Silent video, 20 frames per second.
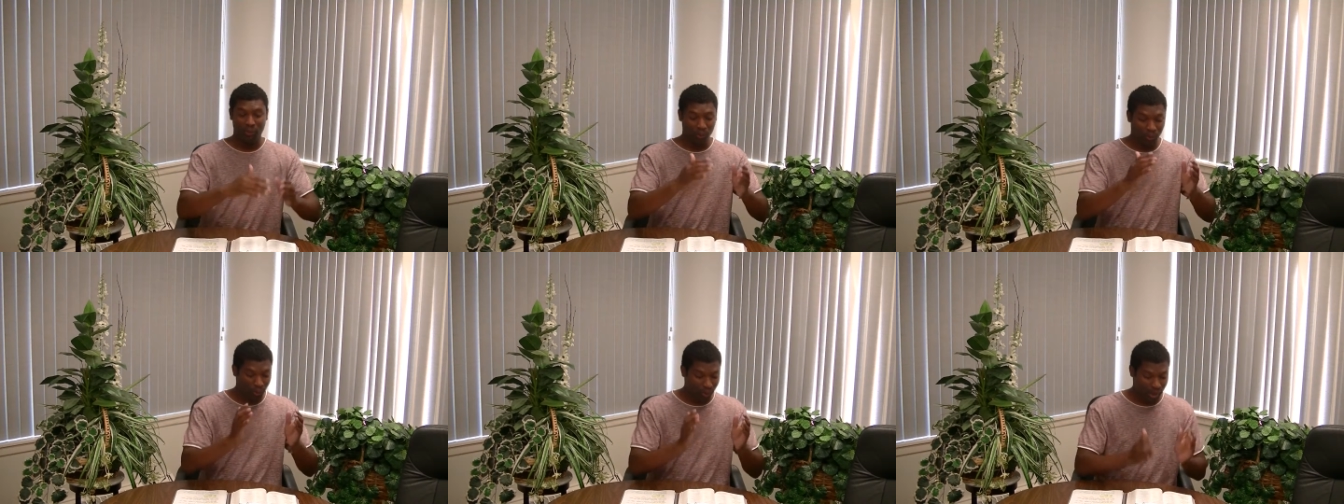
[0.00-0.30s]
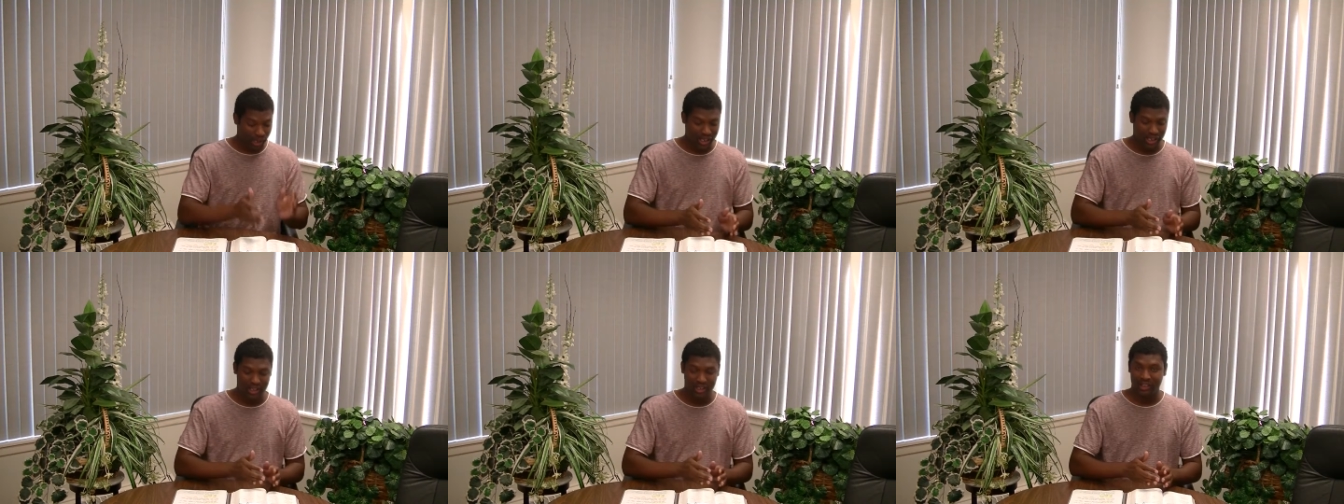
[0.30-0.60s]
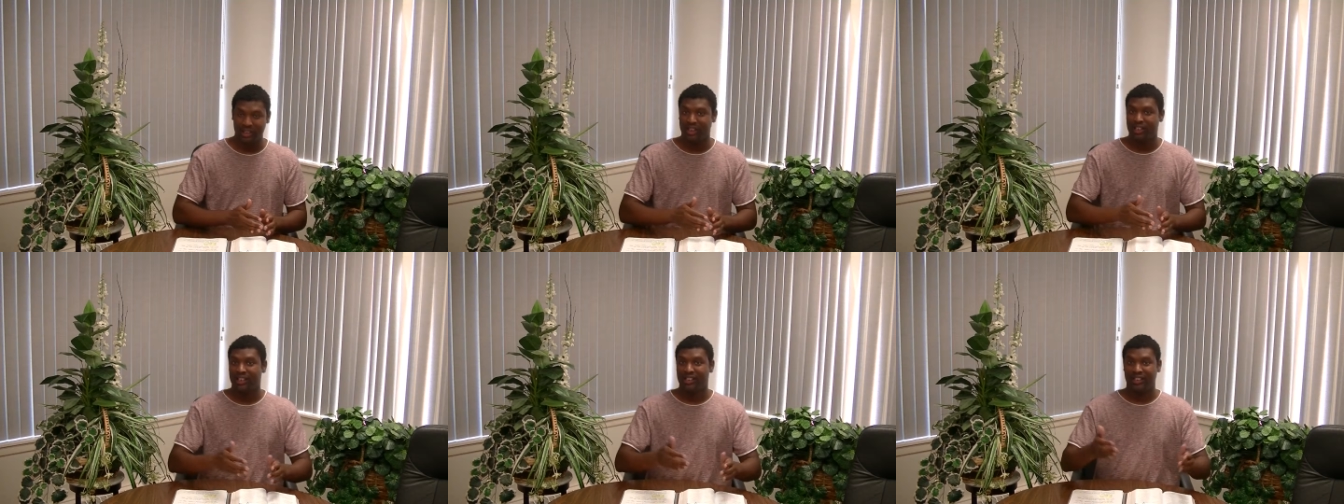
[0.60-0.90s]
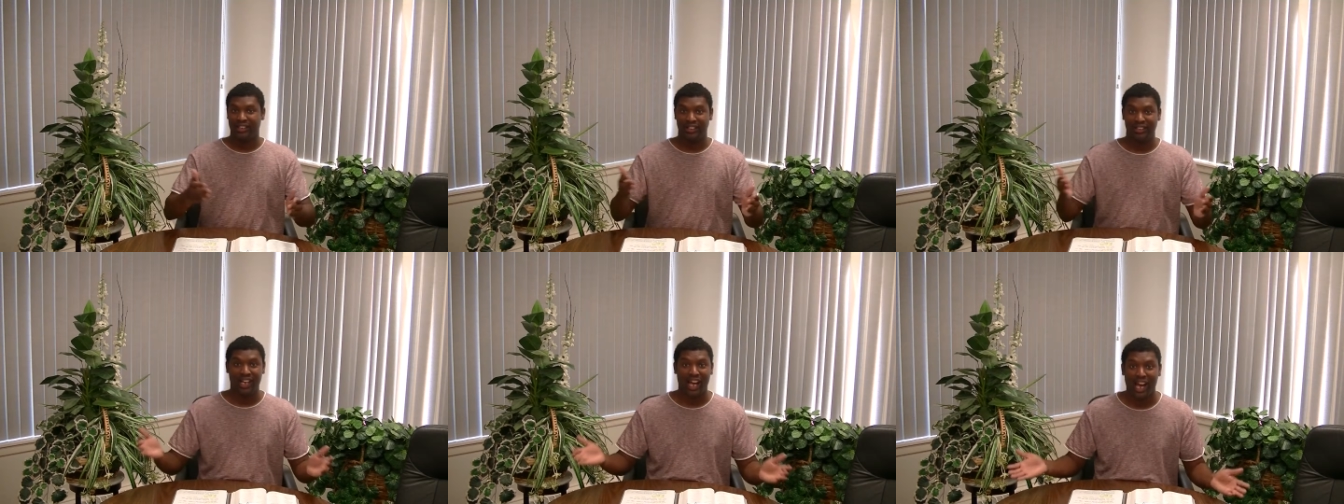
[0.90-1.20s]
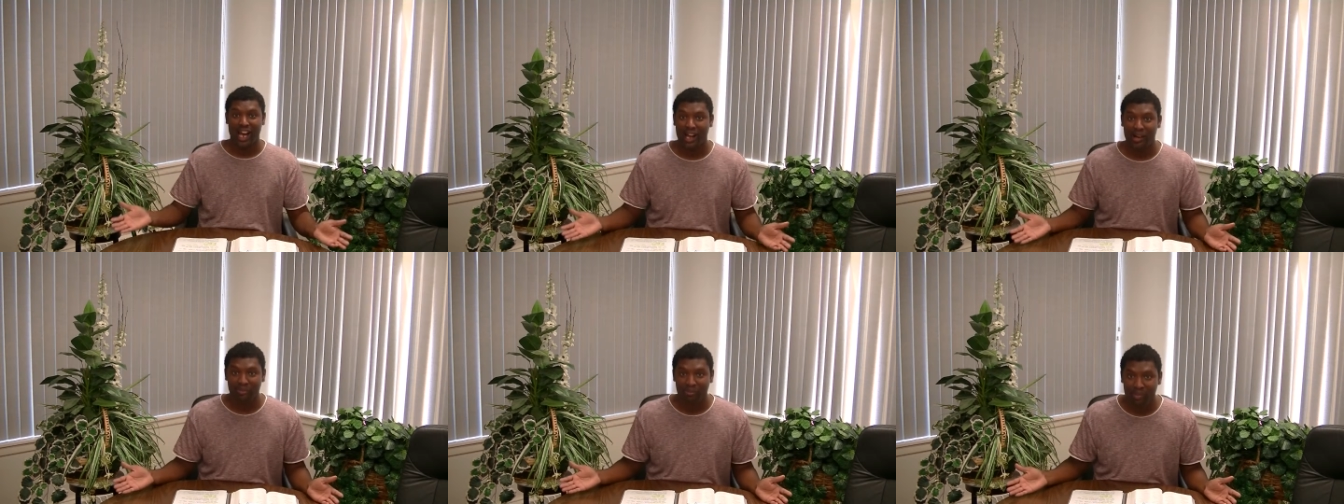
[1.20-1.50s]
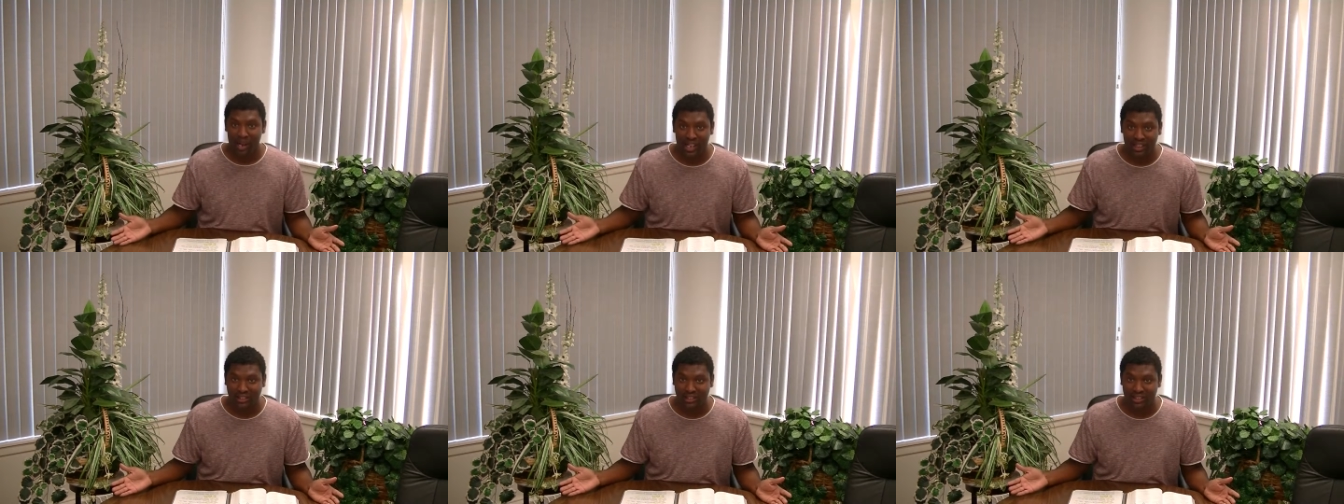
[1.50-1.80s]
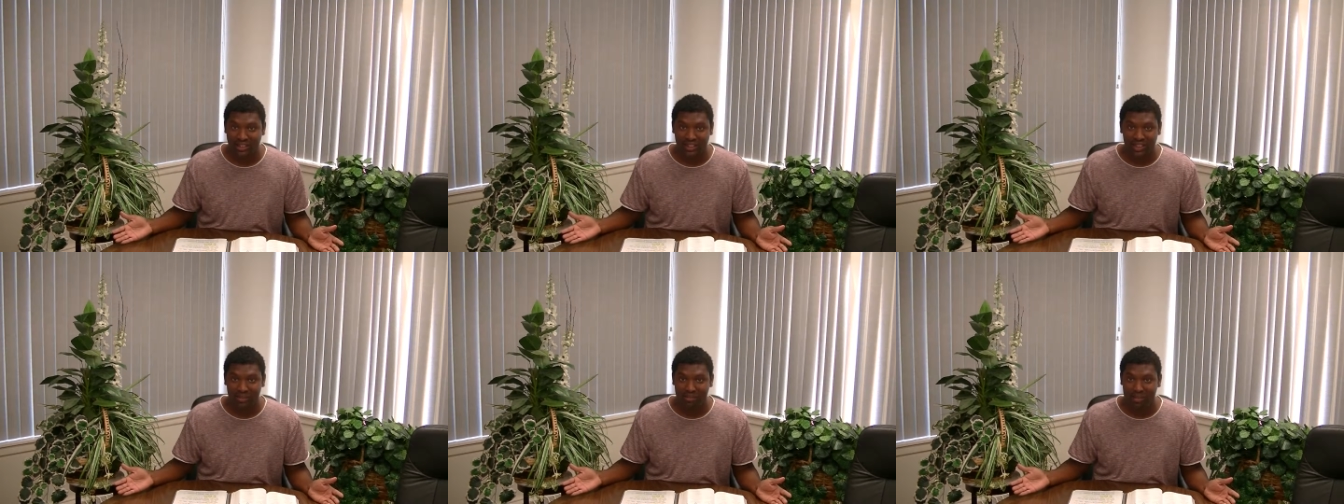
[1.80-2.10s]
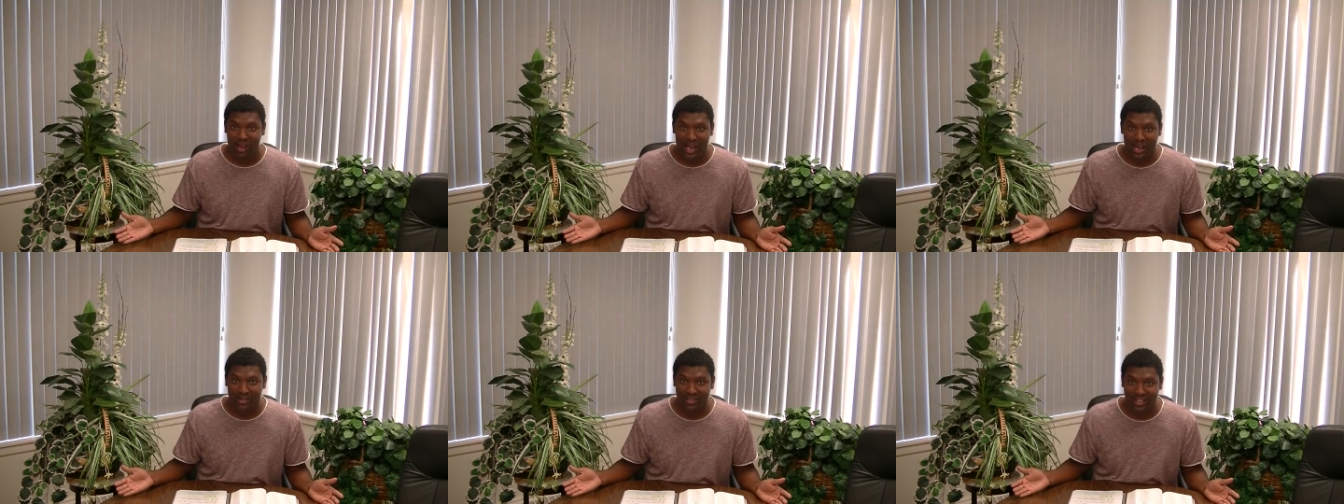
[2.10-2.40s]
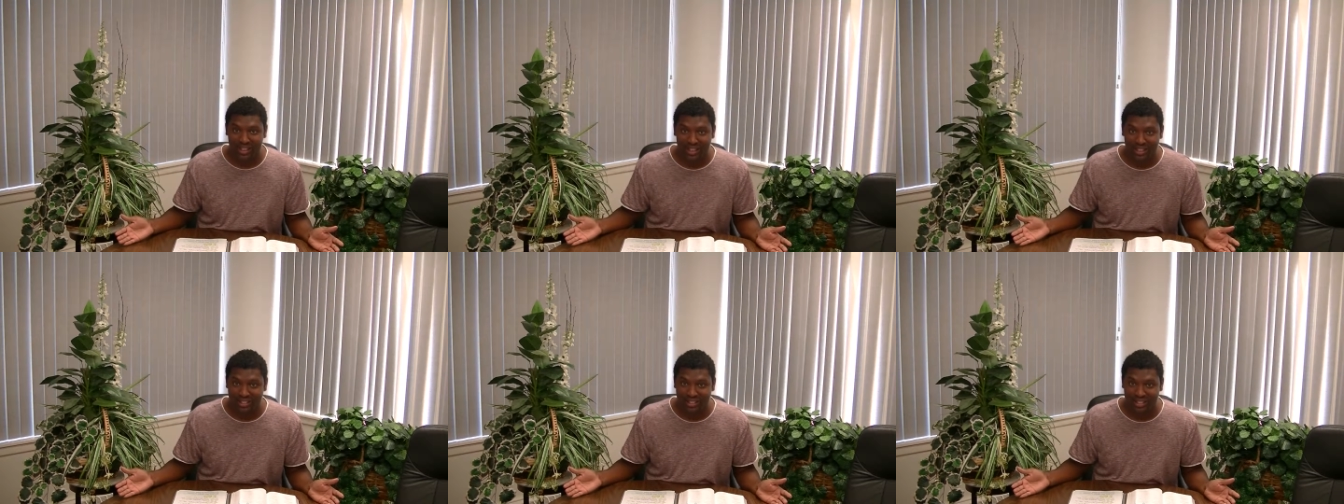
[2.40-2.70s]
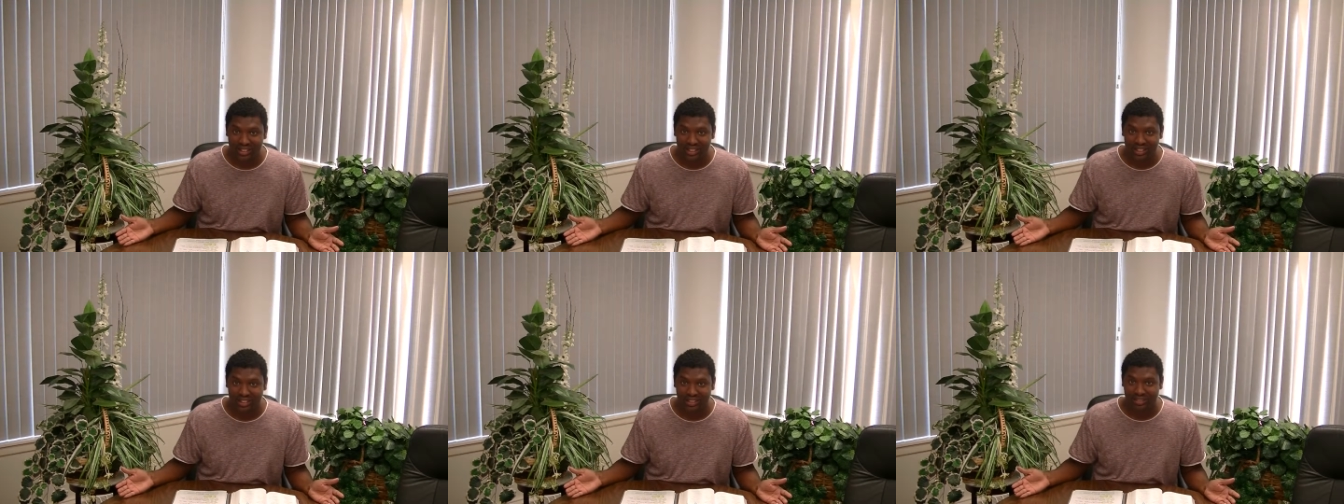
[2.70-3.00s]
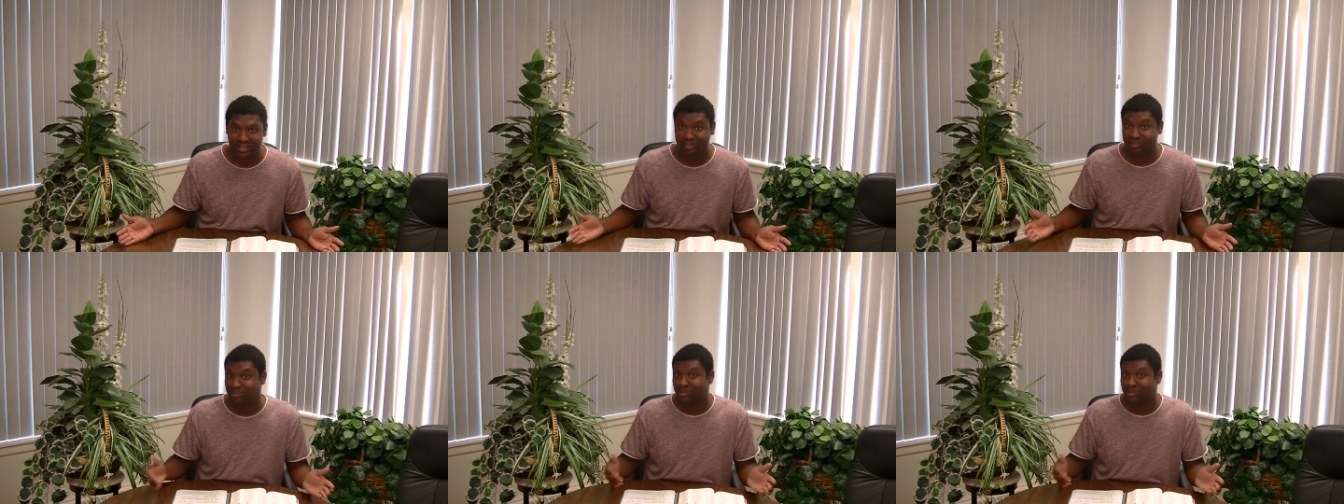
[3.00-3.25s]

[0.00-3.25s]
Wait nine months till your baby gets here,